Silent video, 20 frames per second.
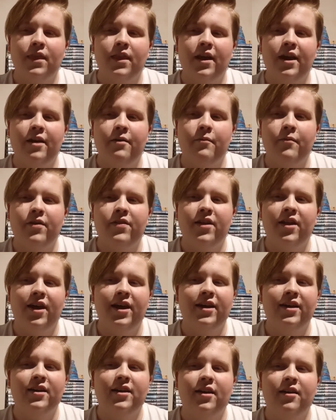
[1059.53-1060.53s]
when they're
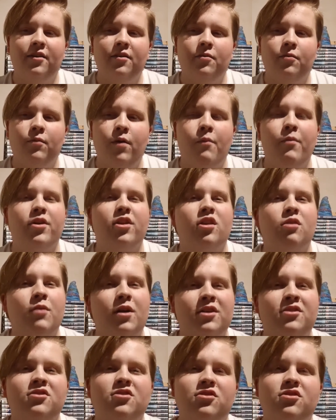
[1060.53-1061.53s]
like, when one of the
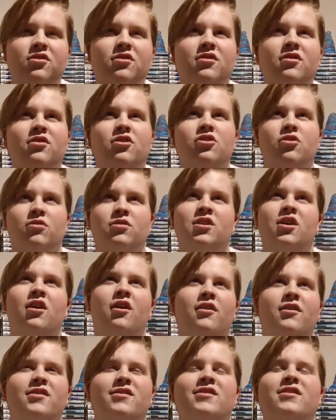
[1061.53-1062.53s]
questions the Doctor
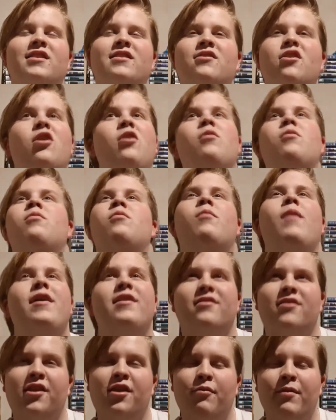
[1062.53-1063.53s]
asks is, "Oh, where
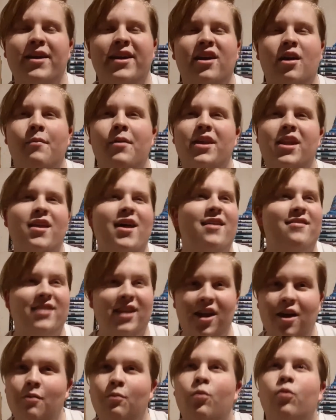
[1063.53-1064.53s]
does the 3 come in?" and as
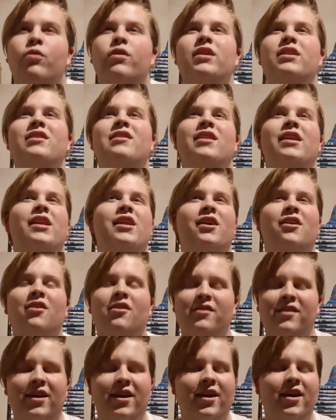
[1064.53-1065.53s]
they're like walking to the linen
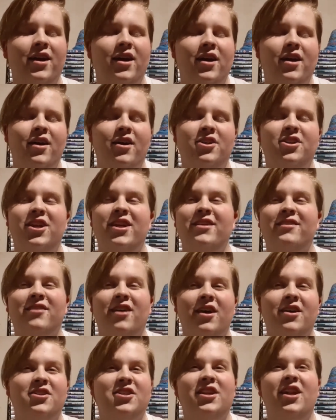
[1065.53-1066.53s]
closet, she
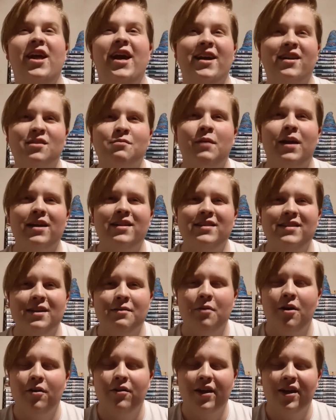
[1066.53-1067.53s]
explains it
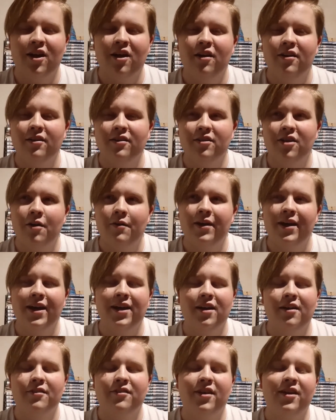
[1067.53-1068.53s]
while they're going
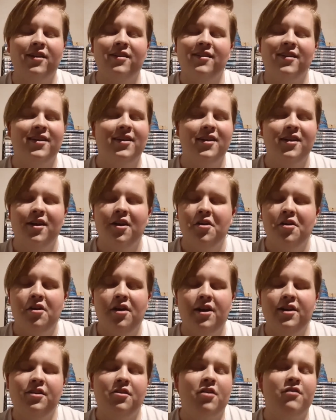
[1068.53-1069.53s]
in. I was like,
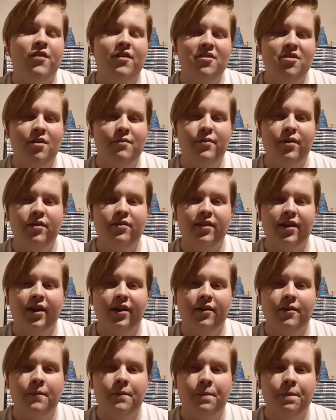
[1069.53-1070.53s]
I don't know, I find her amusing,